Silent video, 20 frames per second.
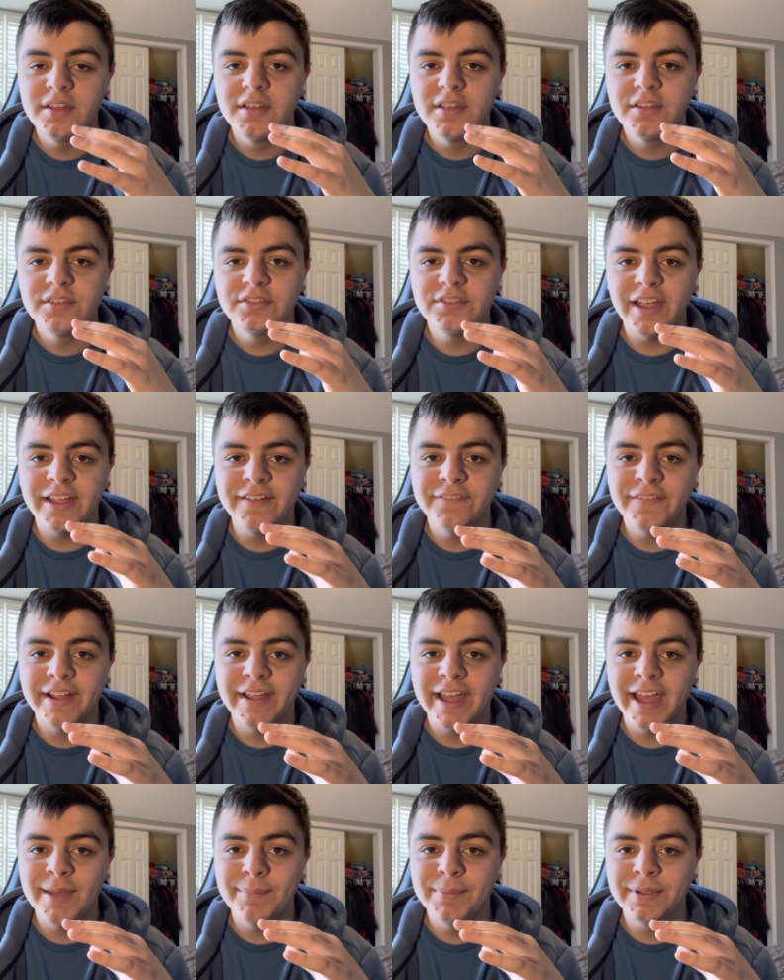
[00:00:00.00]
sci-fi
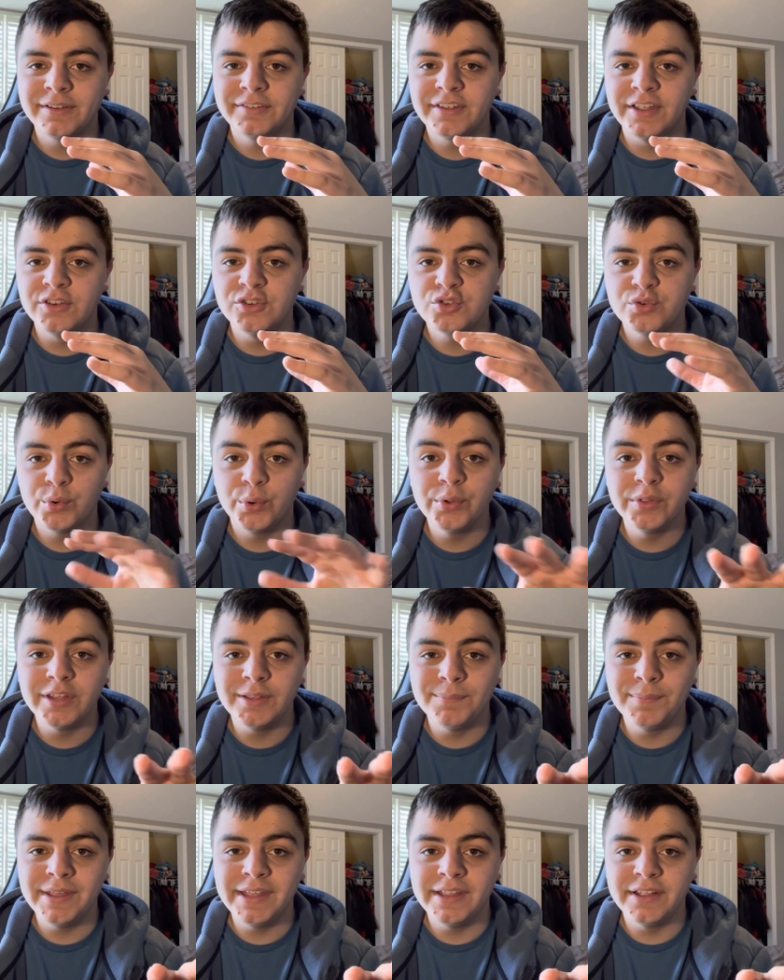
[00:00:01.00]
epics can truly
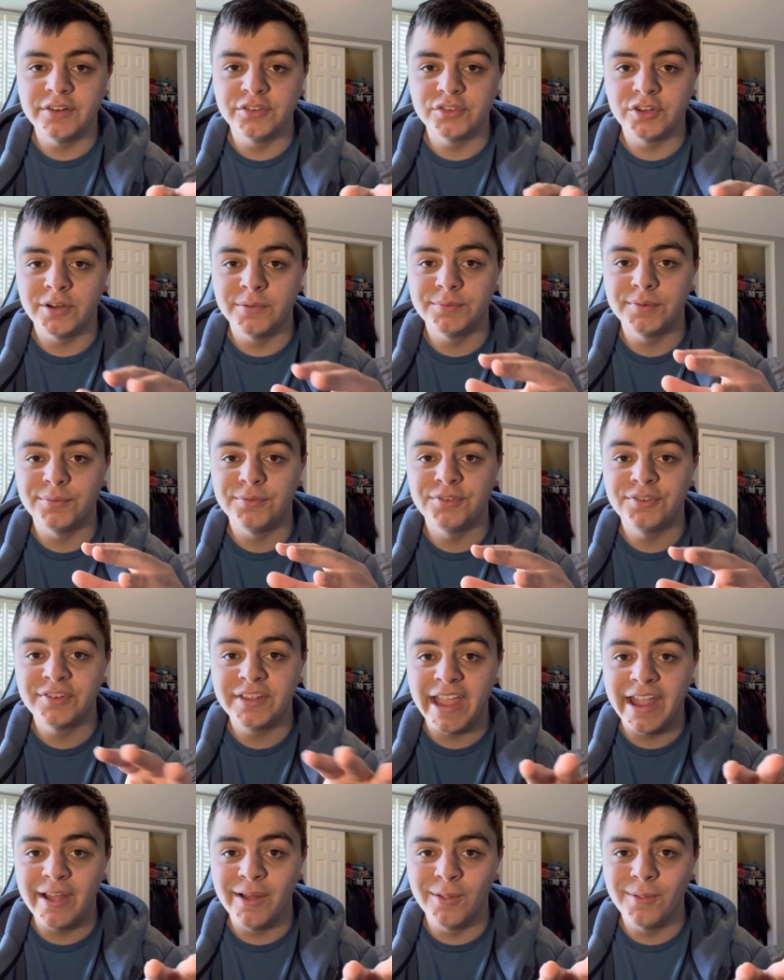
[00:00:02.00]
be in terms of
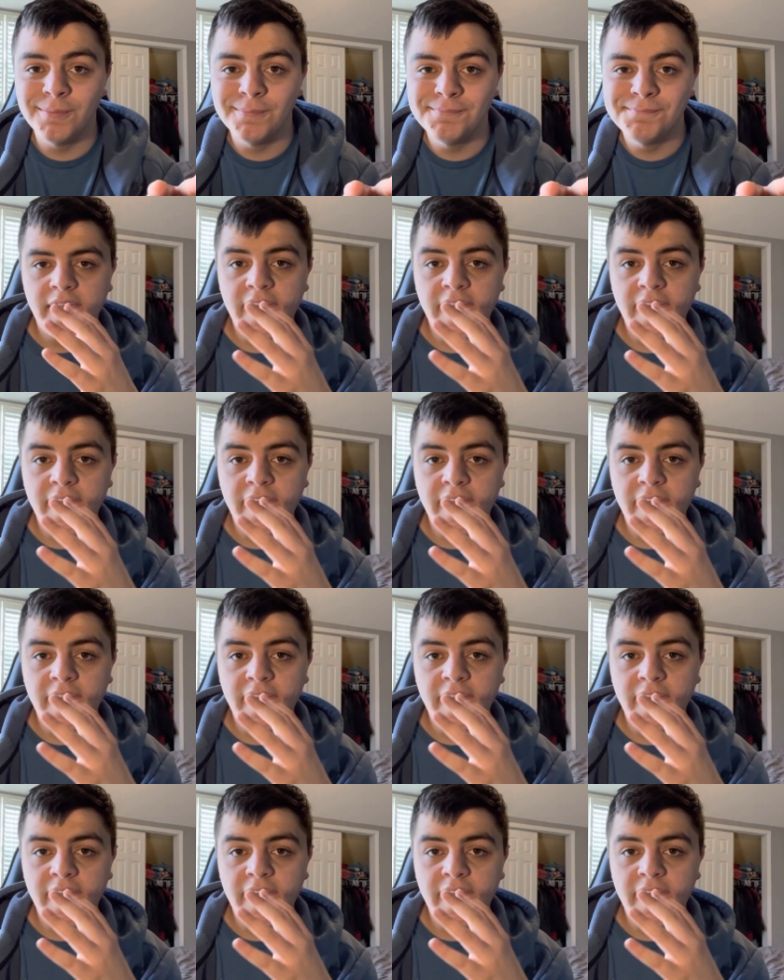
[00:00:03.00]
scale.